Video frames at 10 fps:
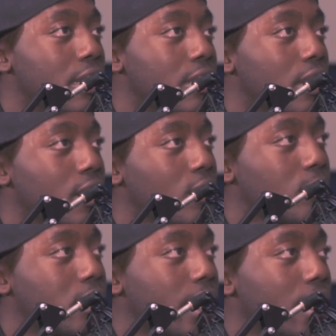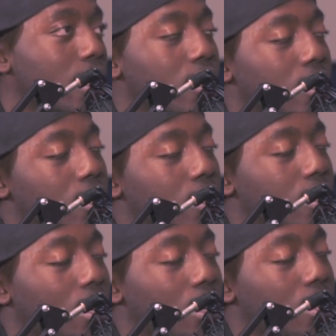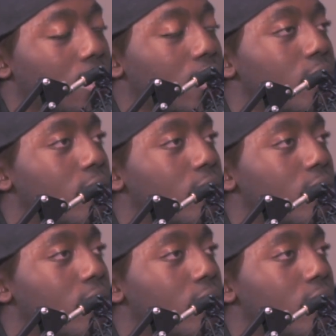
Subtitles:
then it was like, I gotta go.